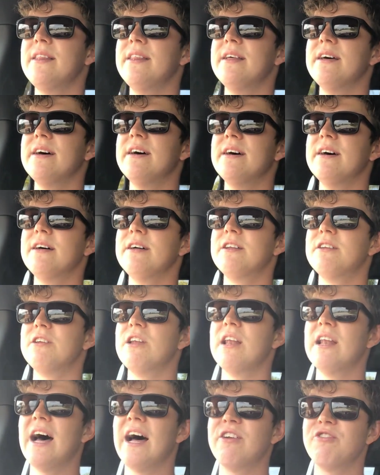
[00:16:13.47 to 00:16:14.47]
the
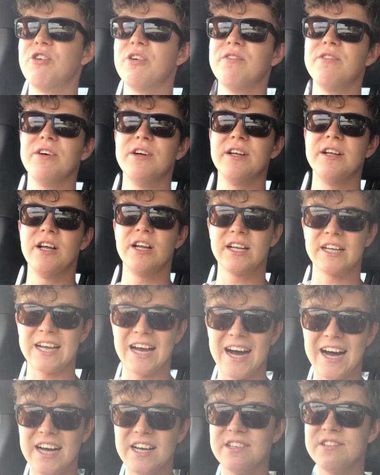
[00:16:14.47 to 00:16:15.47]
Land Rover
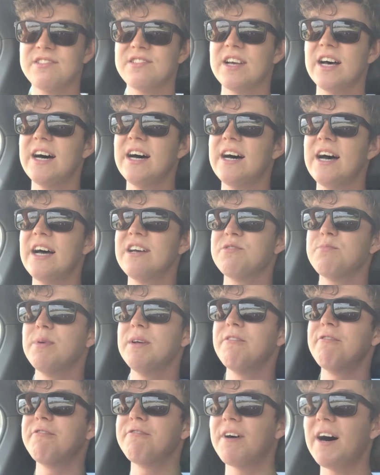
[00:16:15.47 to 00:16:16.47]
guys has
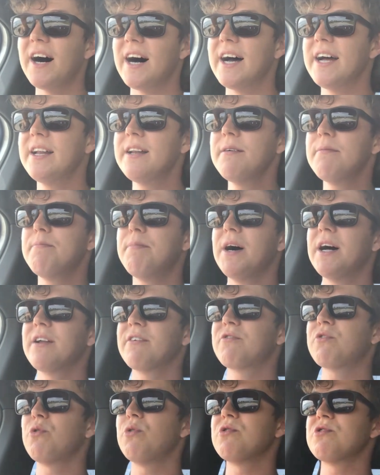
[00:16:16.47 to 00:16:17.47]
been fine, but
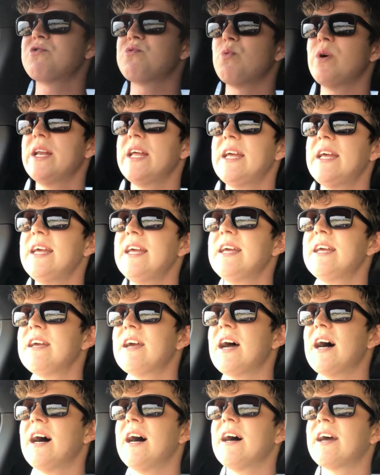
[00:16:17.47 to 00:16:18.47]
of course when
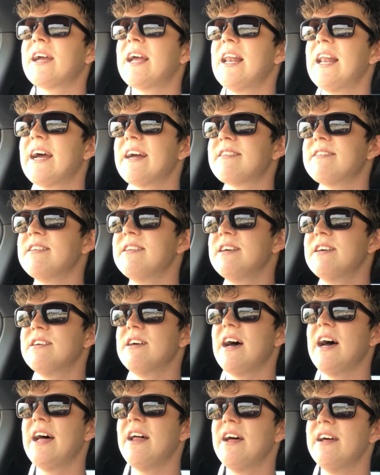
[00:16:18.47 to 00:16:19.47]
he collected
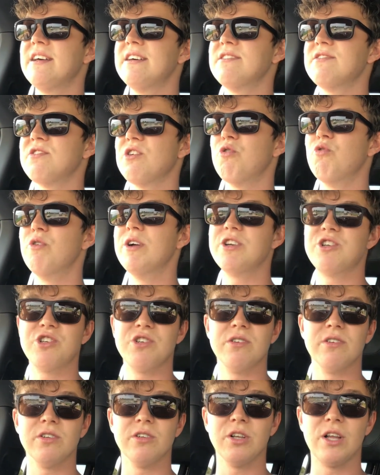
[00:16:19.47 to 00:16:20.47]
his
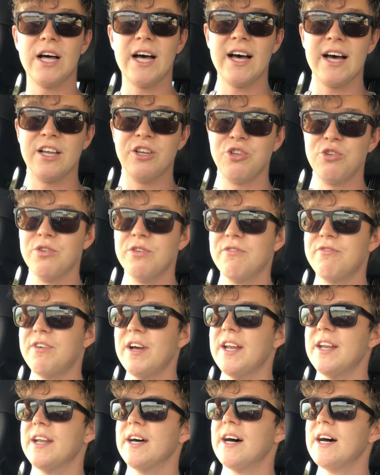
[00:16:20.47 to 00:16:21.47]
original new
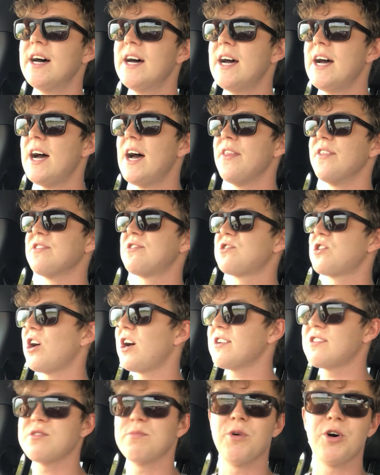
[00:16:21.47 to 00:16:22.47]
Defender, the
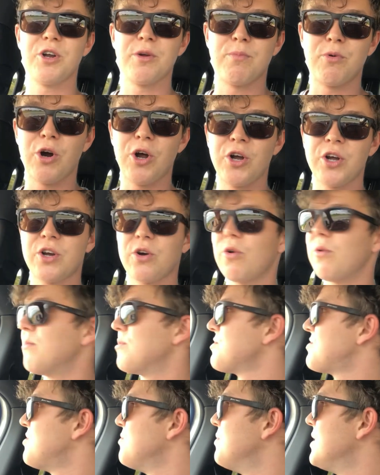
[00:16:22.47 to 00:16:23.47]
starter motor broke
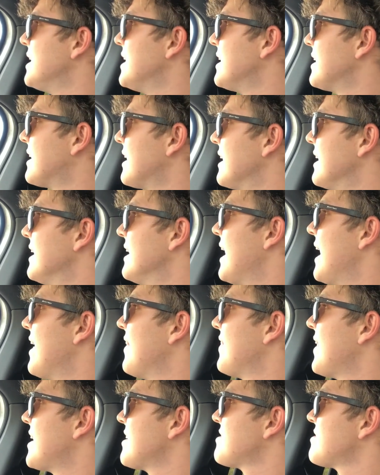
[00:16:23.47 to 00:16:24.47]
almost immediately,
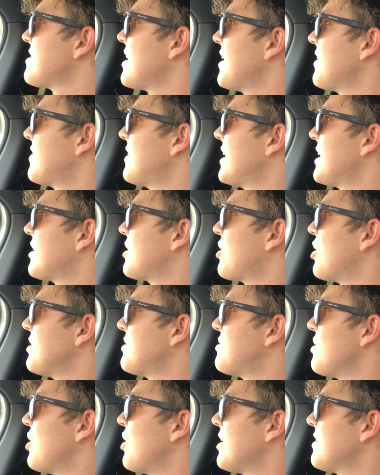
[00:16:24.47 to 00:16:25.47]
and that's, I think,
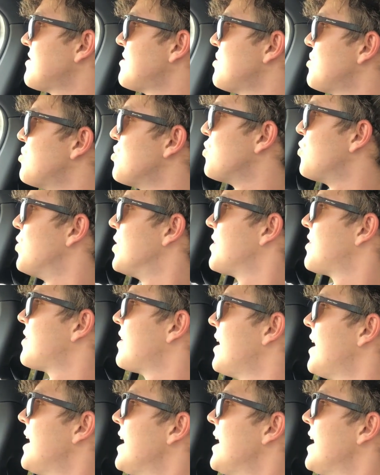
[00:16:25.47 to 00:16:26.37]
got a lot to do with